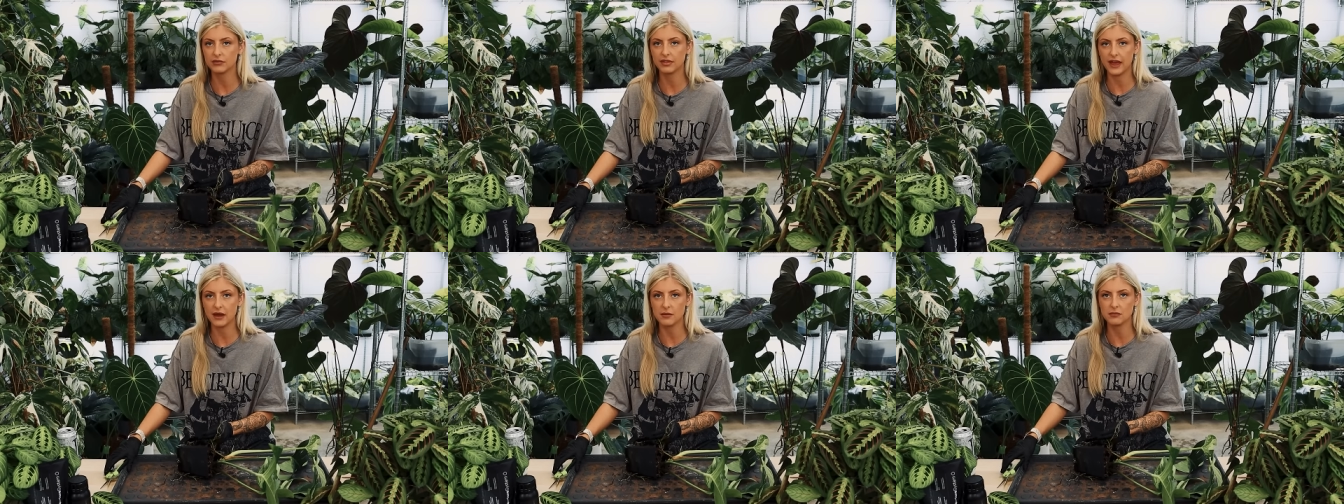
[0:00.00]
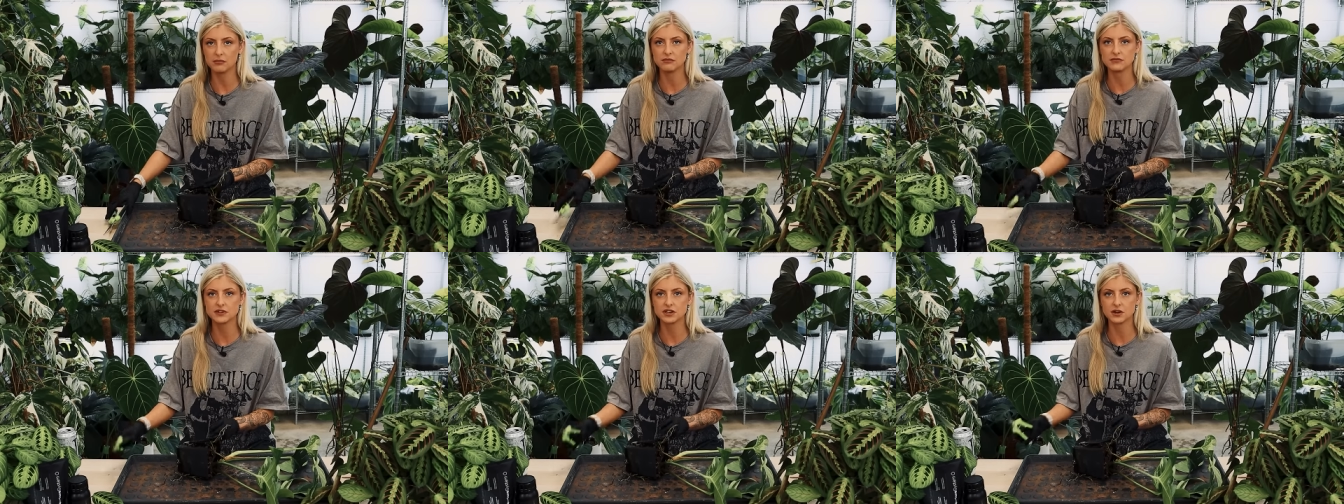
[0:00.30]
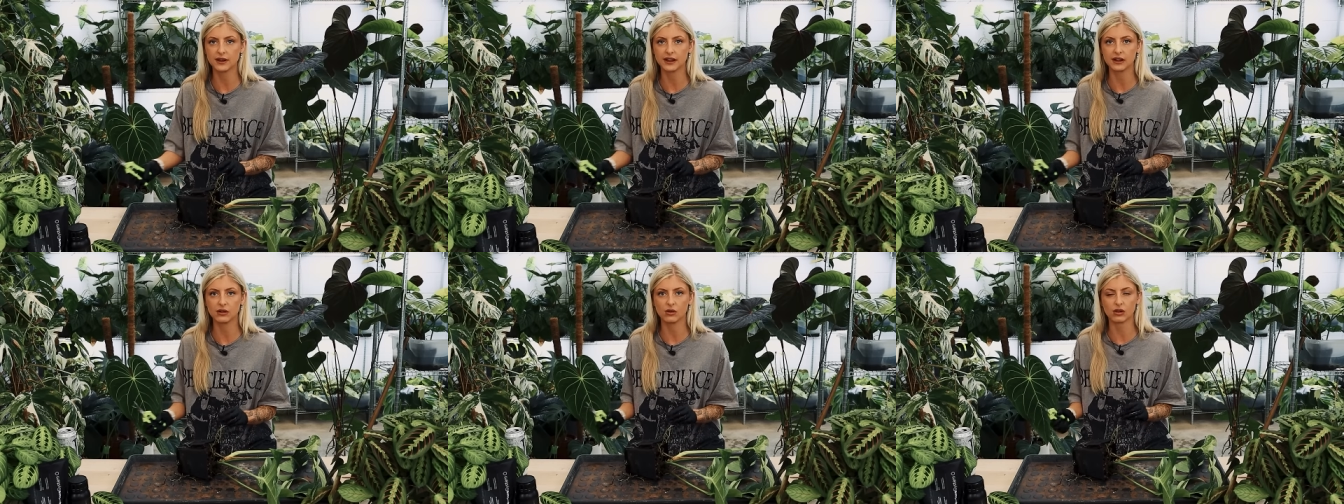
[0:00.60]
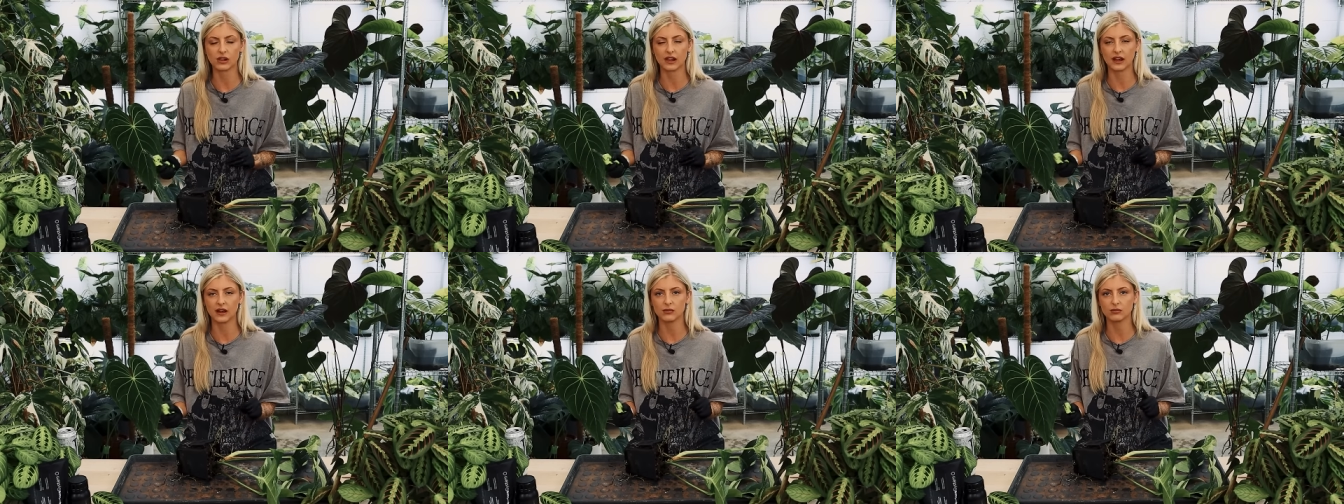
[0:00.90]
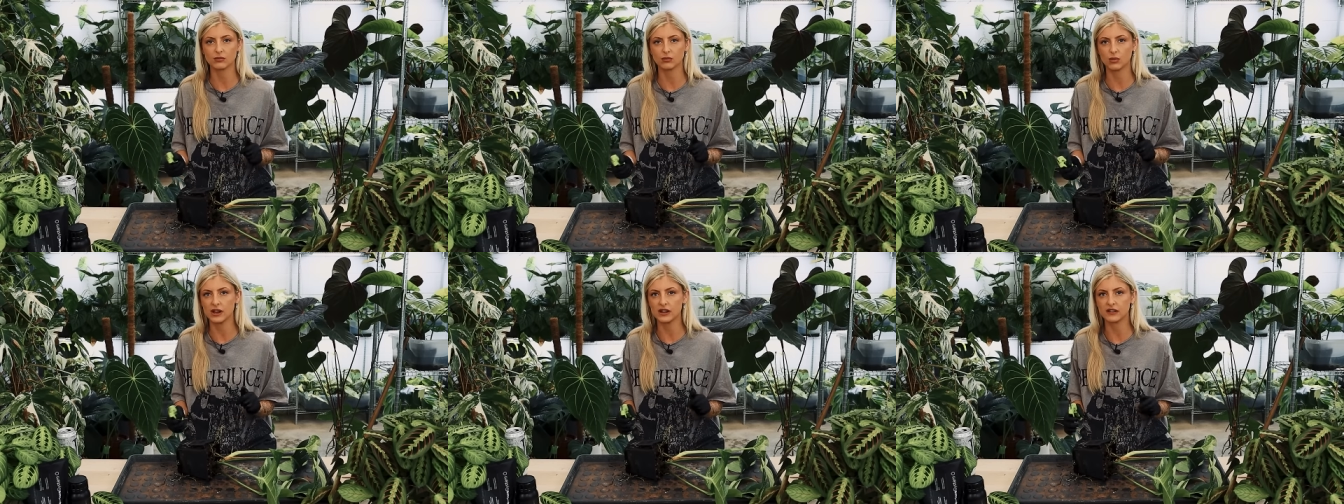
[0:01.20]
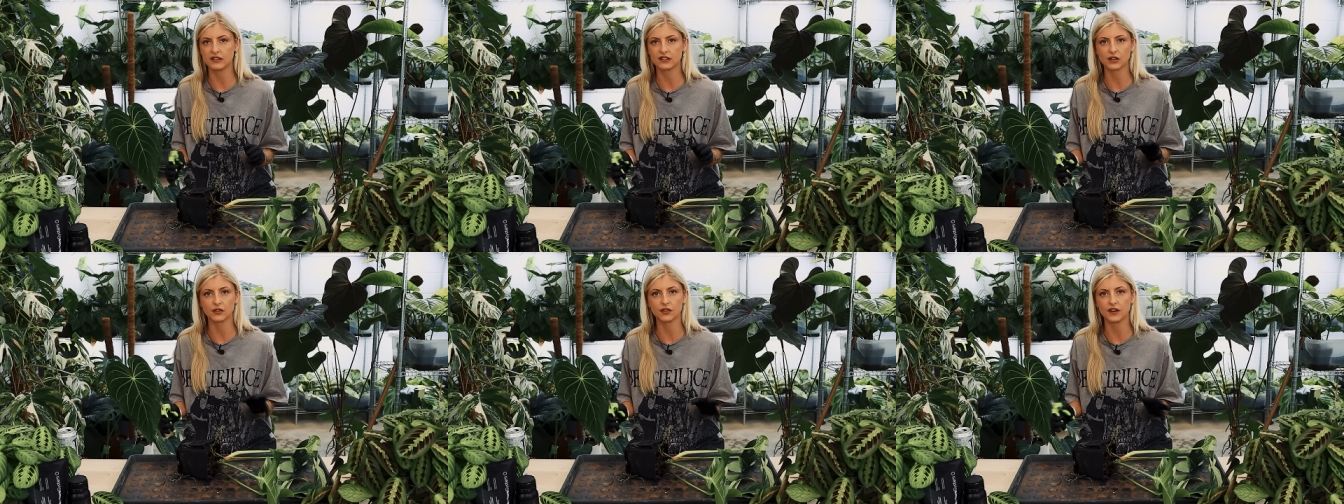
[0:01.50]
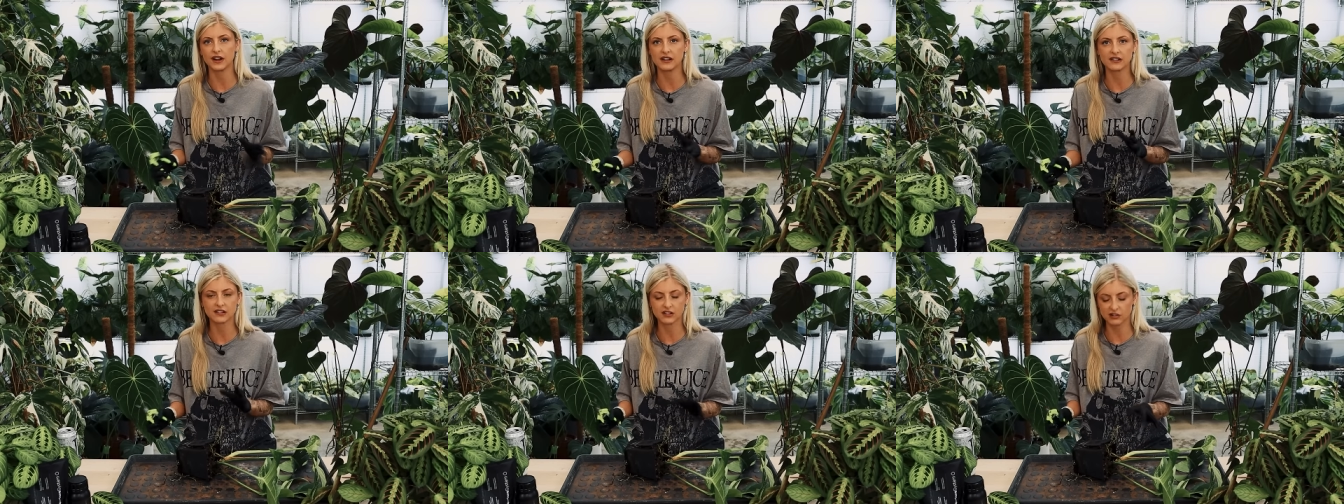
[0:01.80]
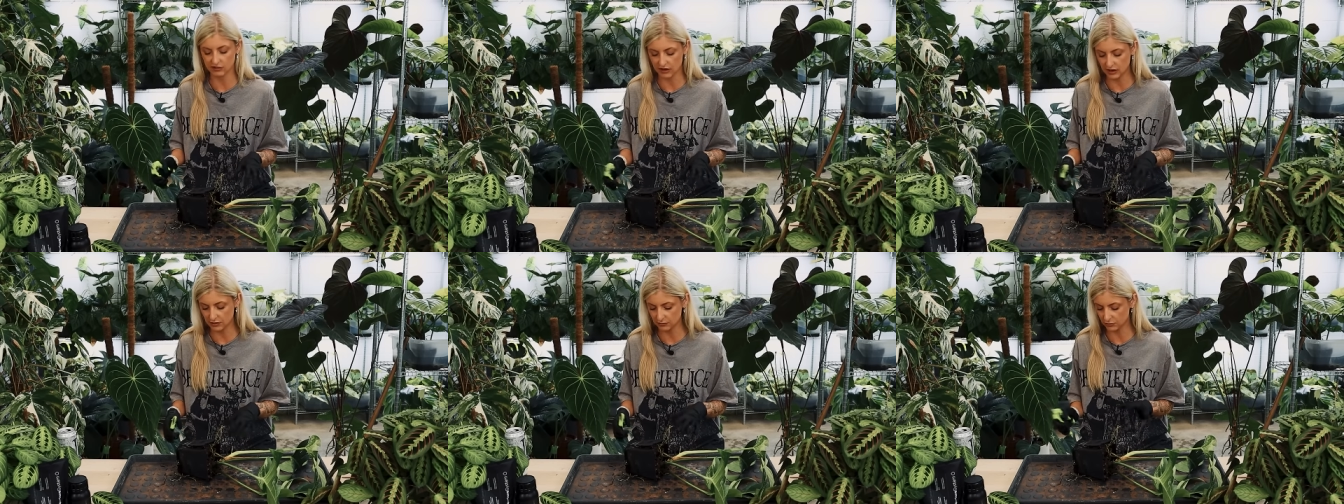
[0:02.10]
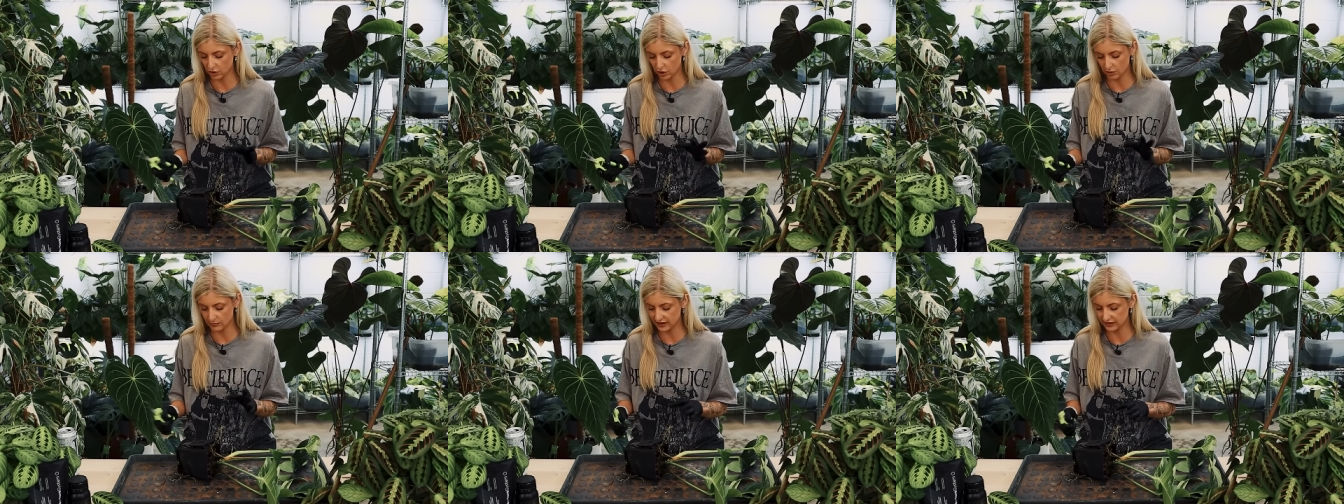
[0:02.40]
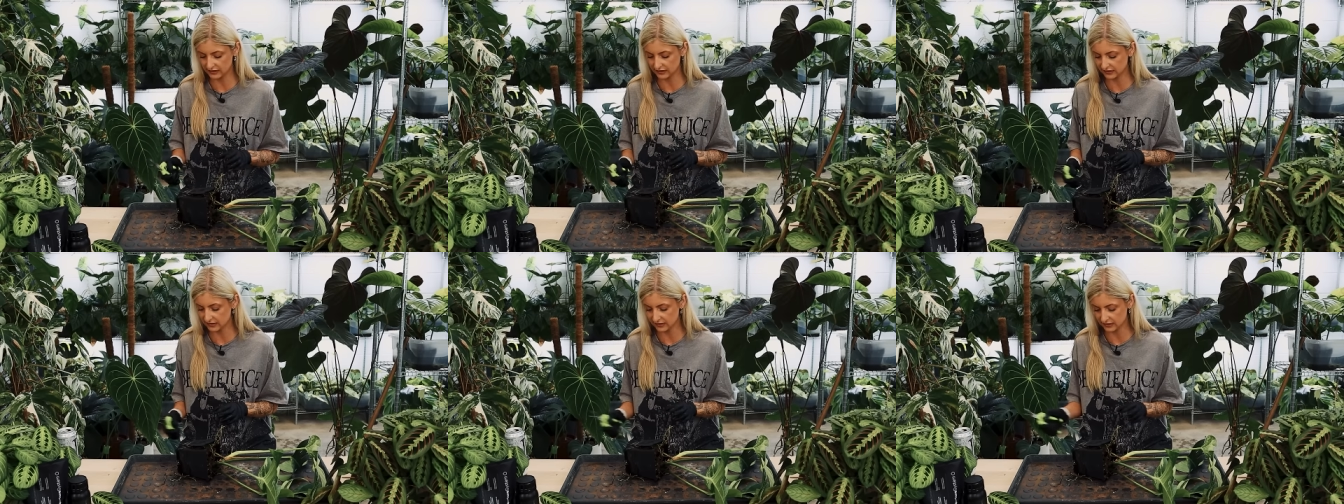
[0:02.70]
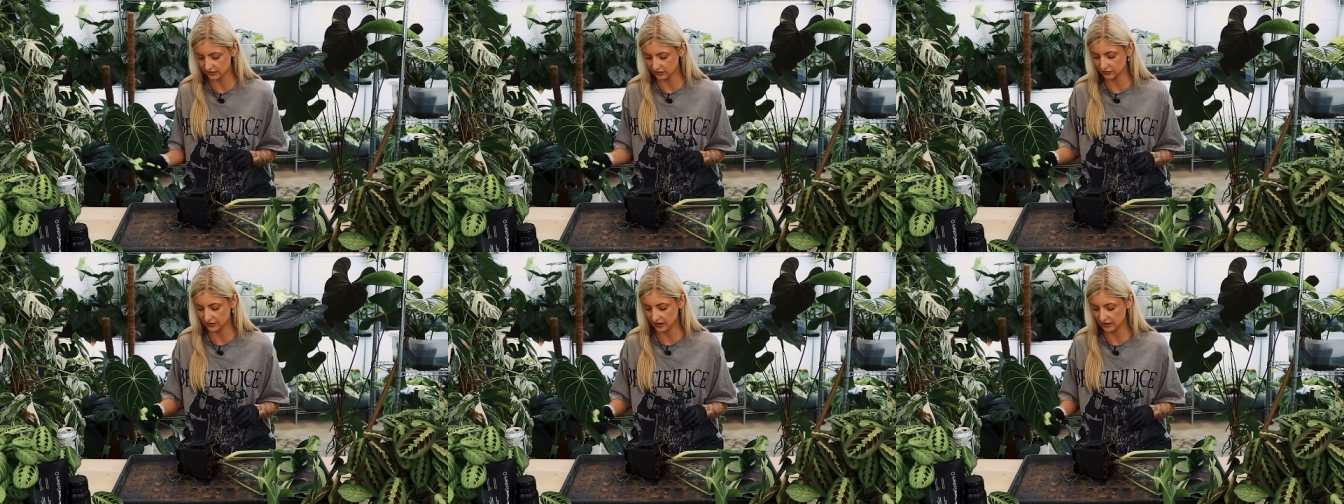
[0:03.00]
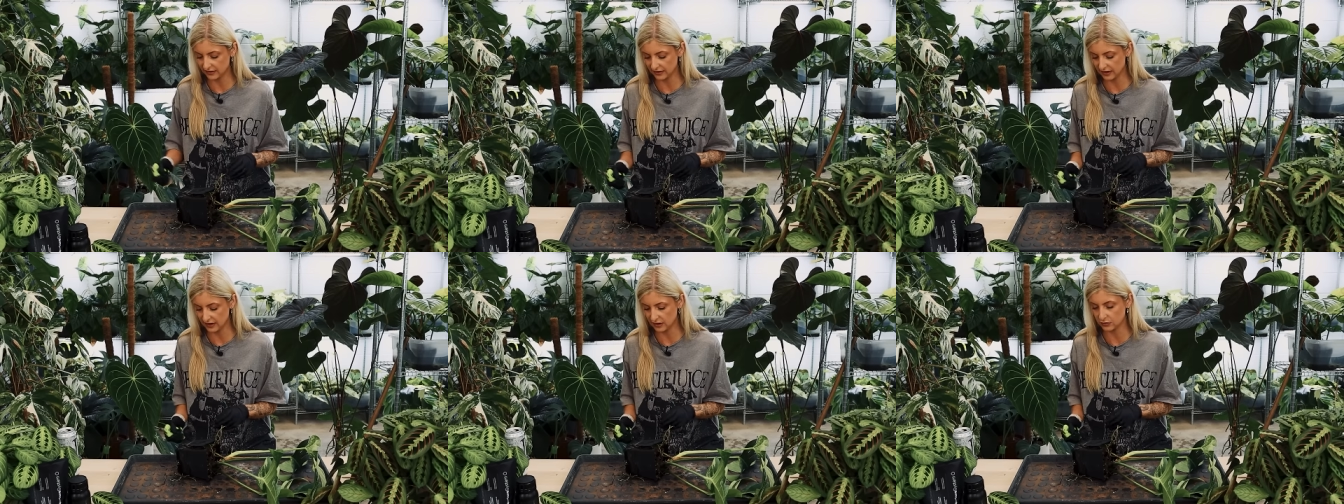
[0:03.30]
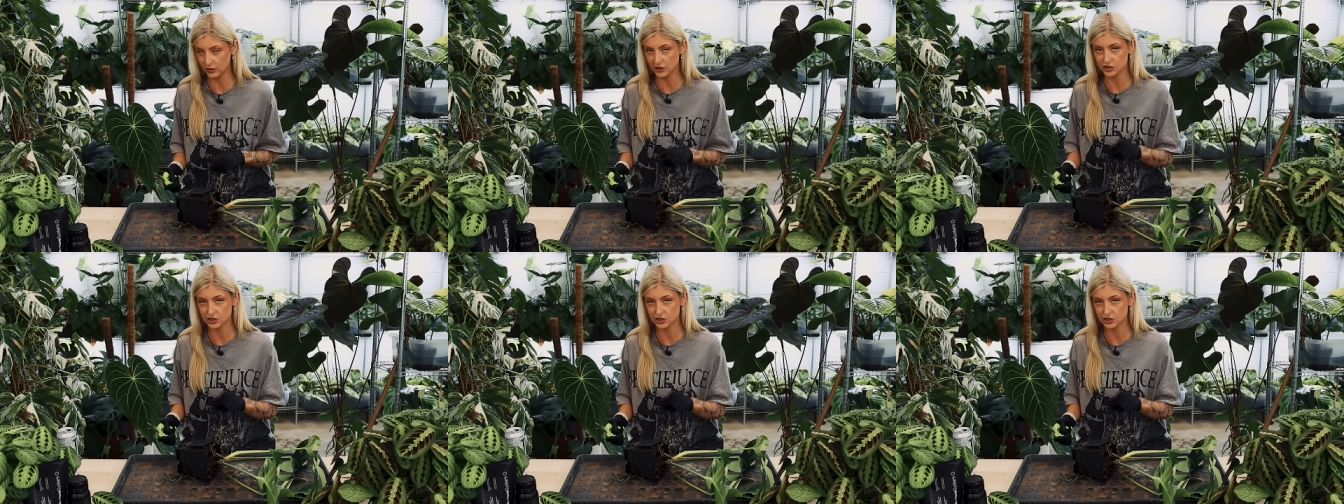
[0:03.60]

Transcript: them doing all that weird stuff in Instagram comments and stuff like that,